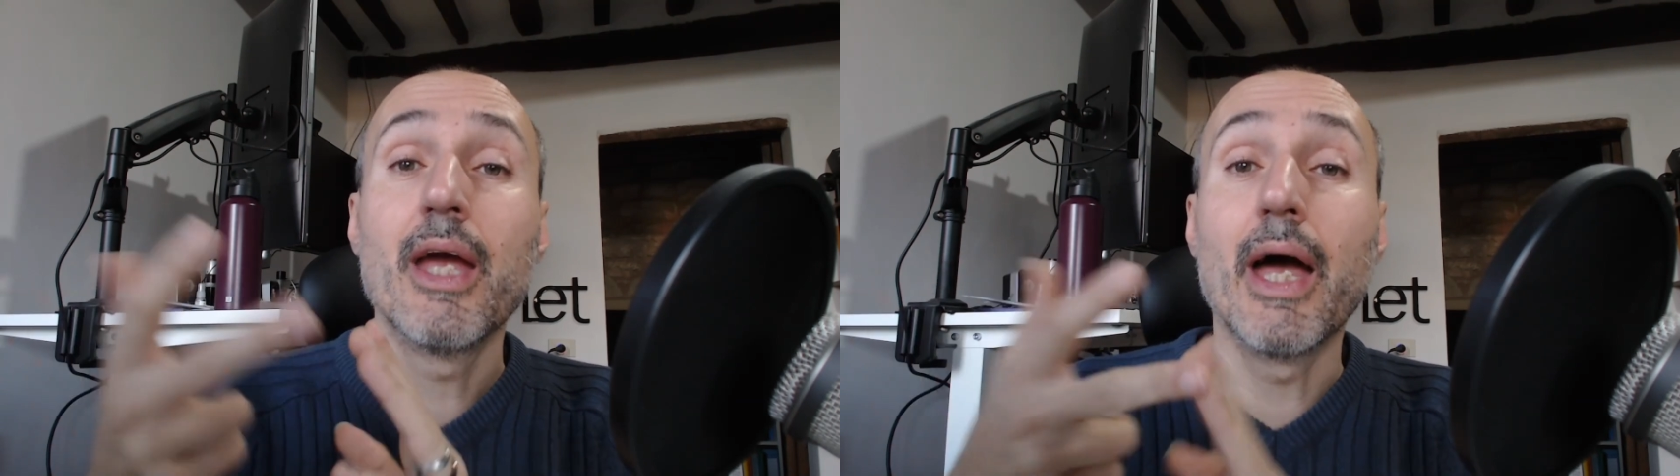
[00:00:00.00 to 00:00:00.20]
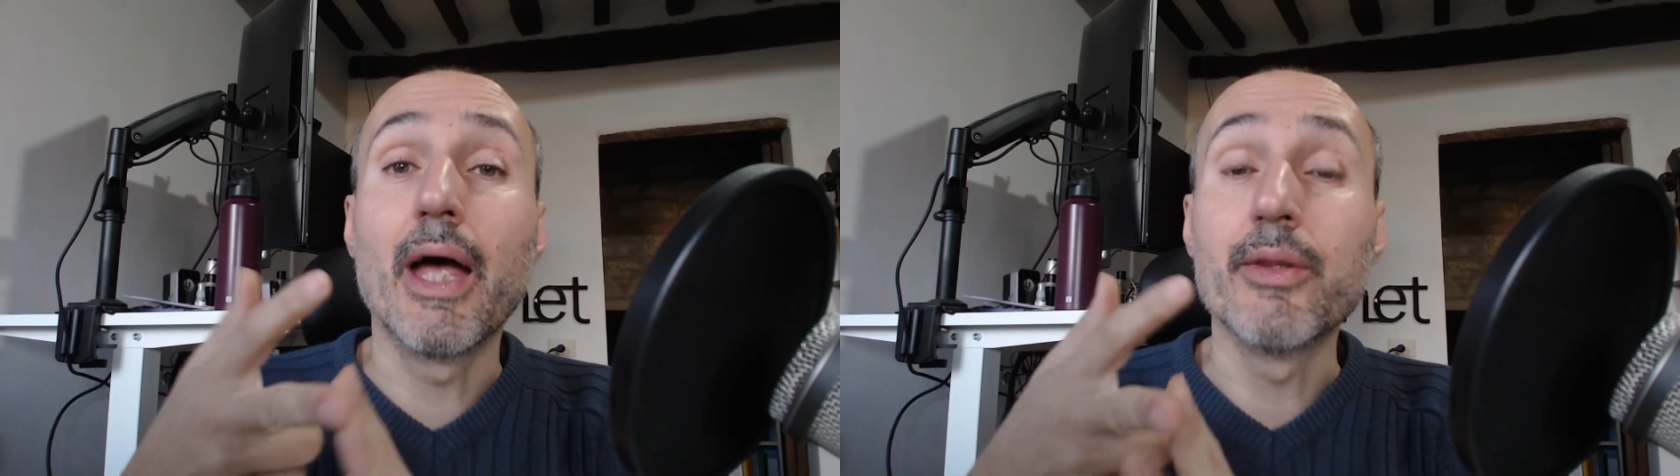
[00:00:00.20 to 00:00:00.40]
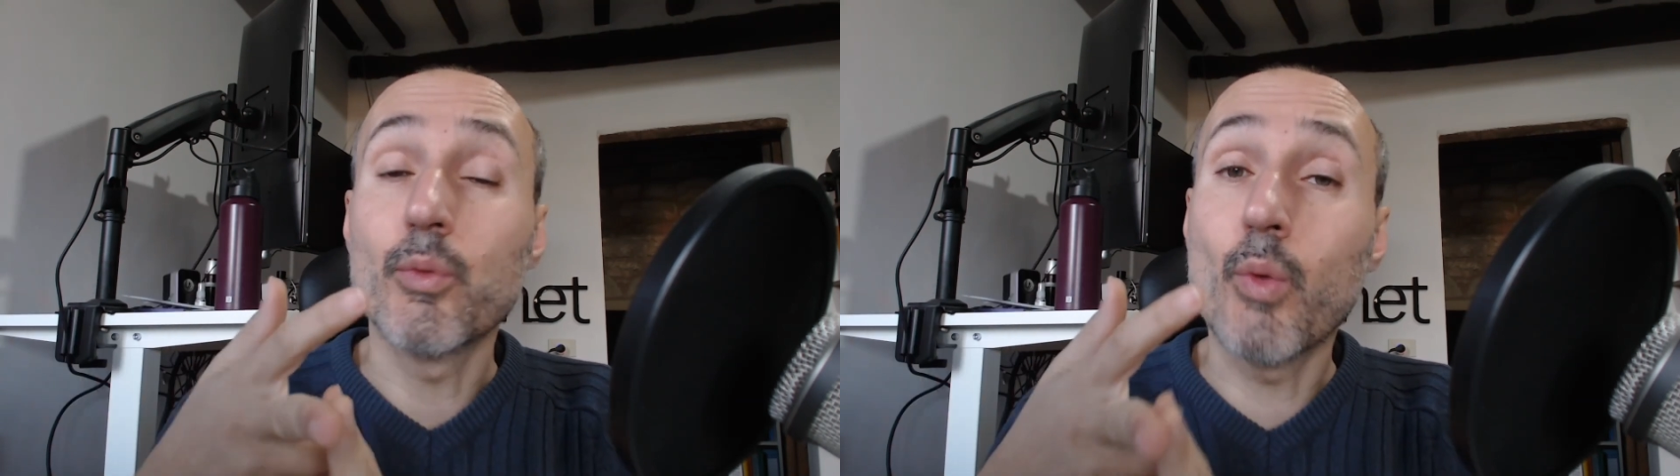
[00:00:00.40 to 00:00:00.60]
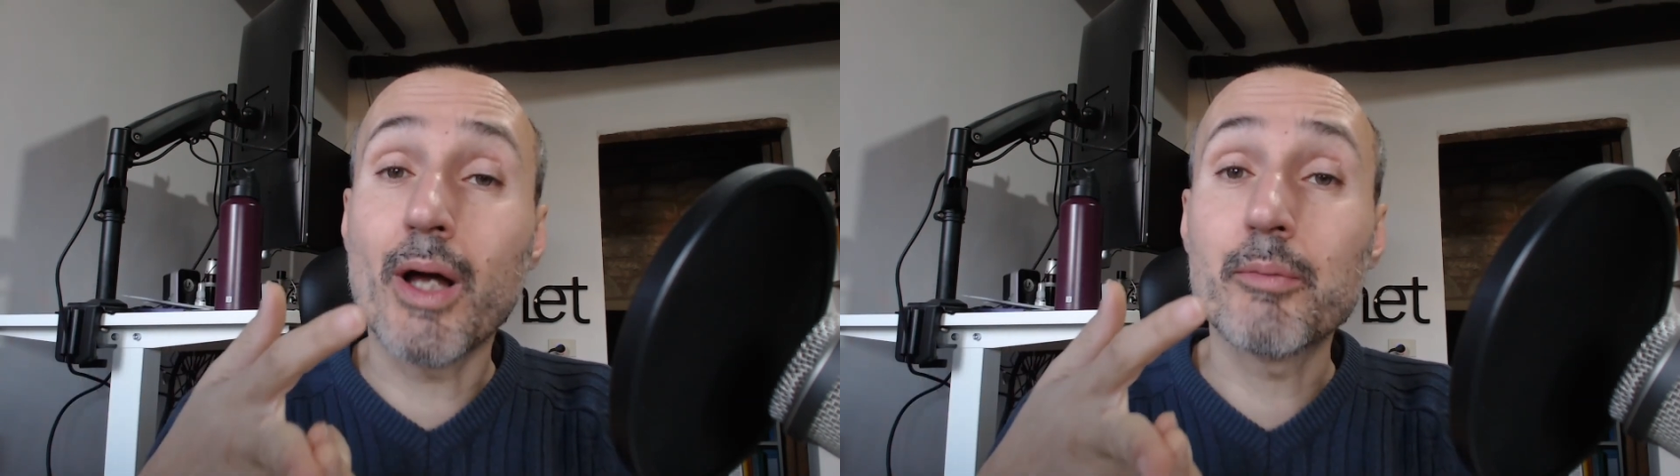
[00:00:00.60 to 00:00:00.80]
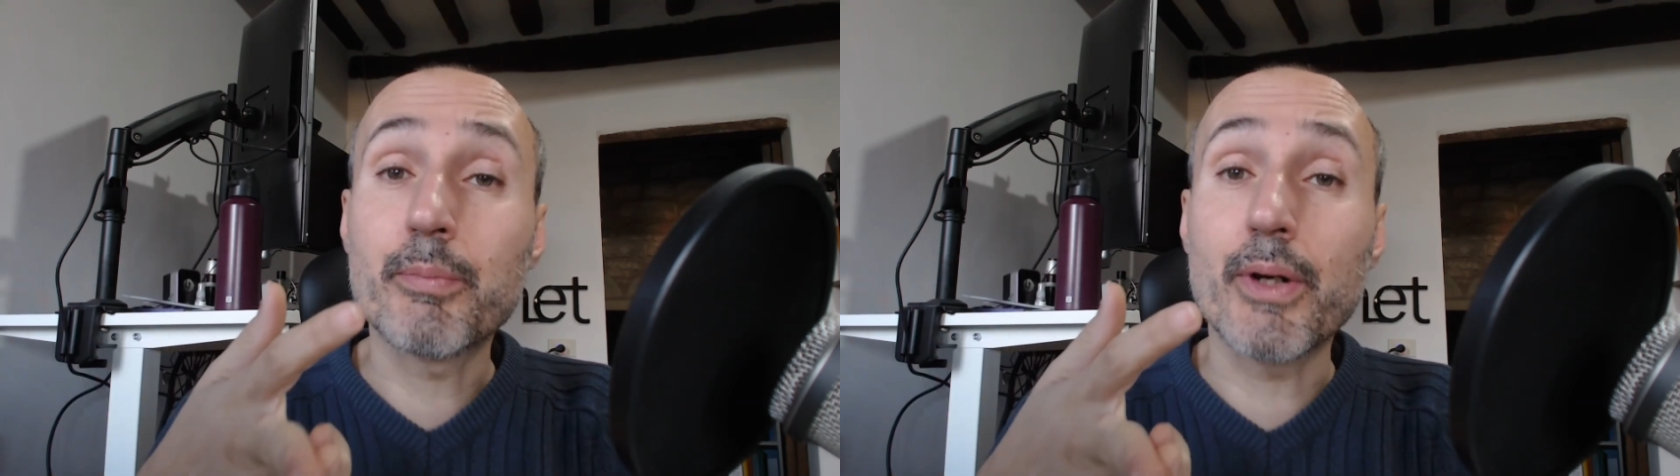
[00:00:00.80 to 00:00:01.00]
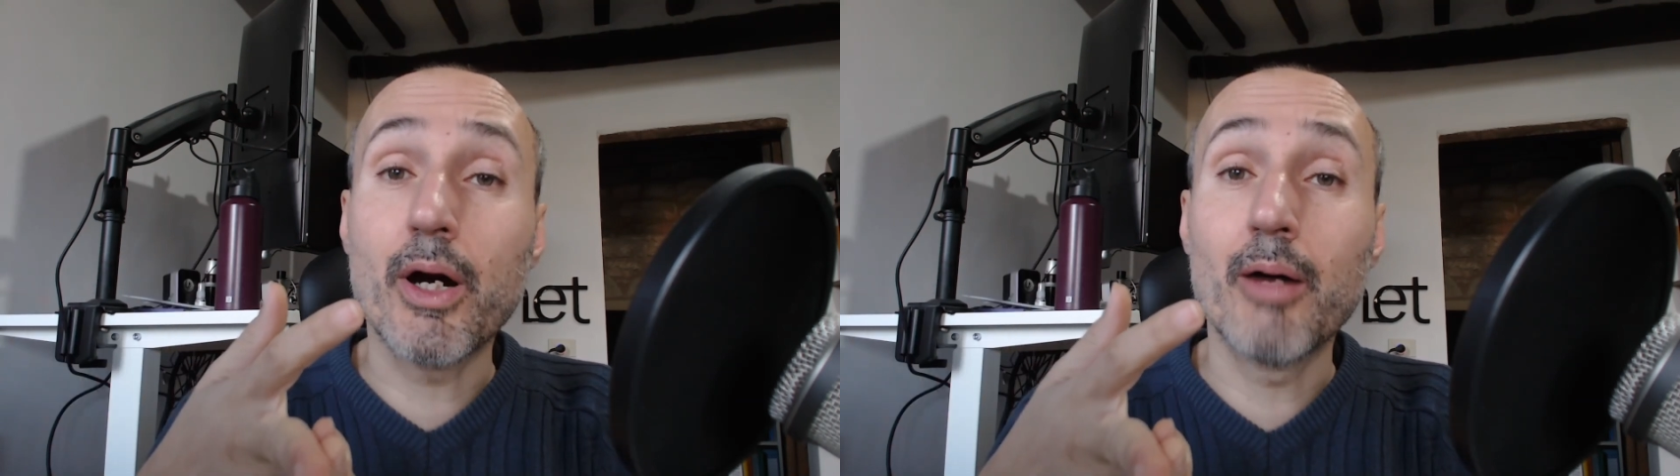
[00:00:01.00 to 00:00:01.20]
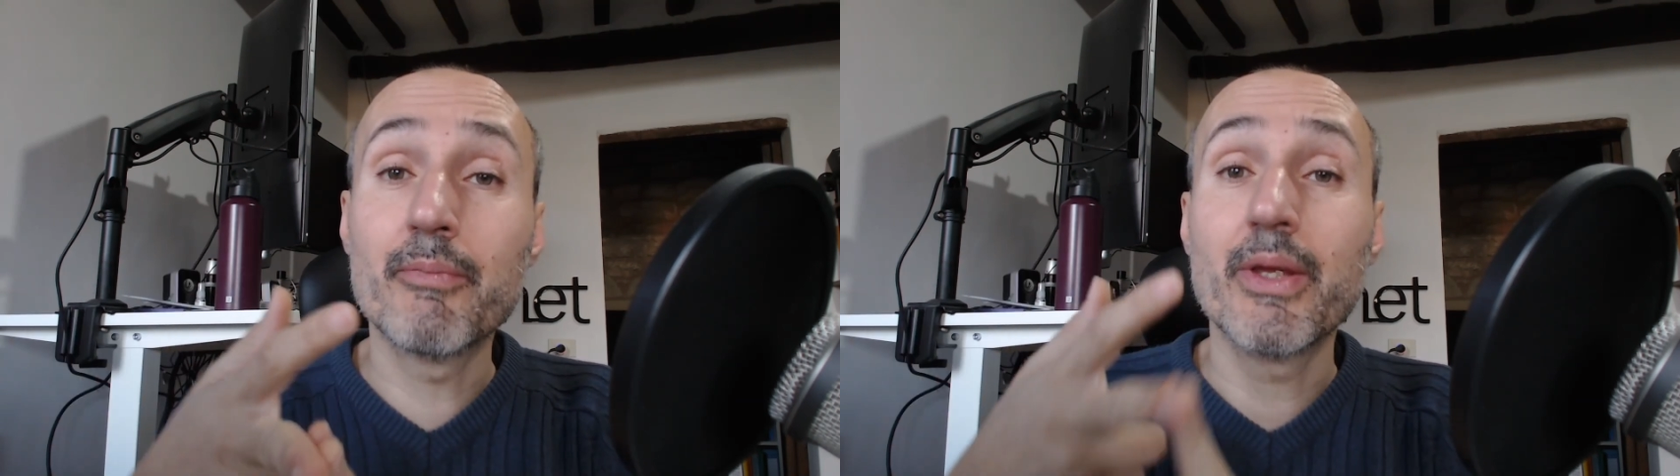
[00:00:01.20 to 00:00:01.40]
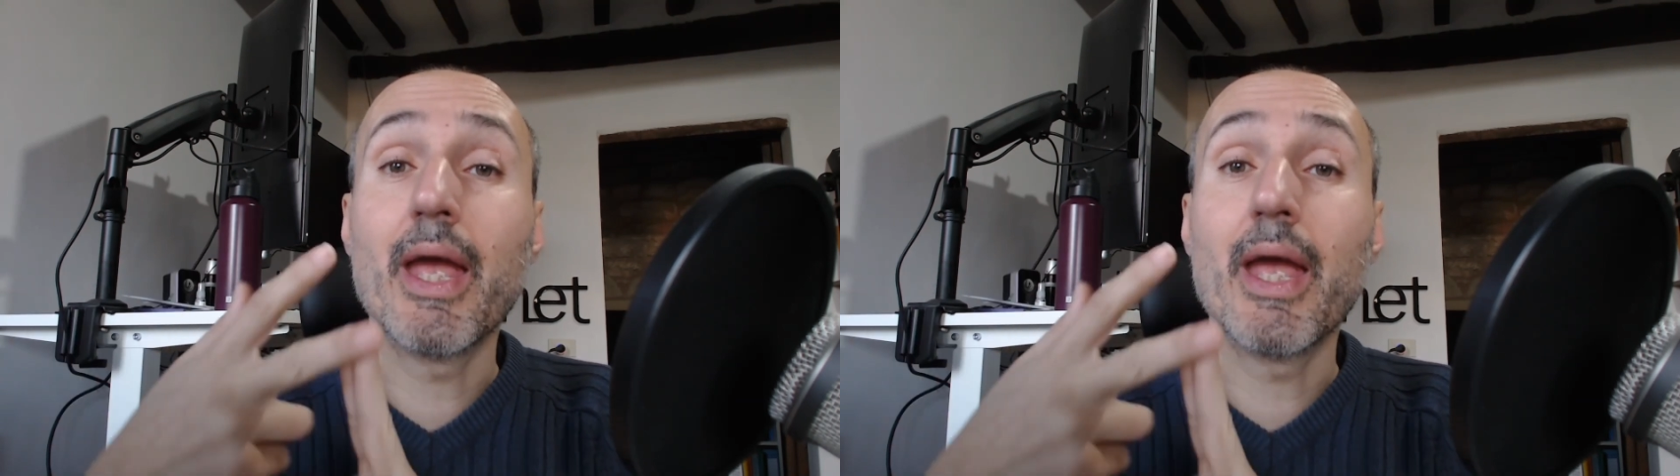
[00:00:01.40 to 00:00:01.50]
and one prompt.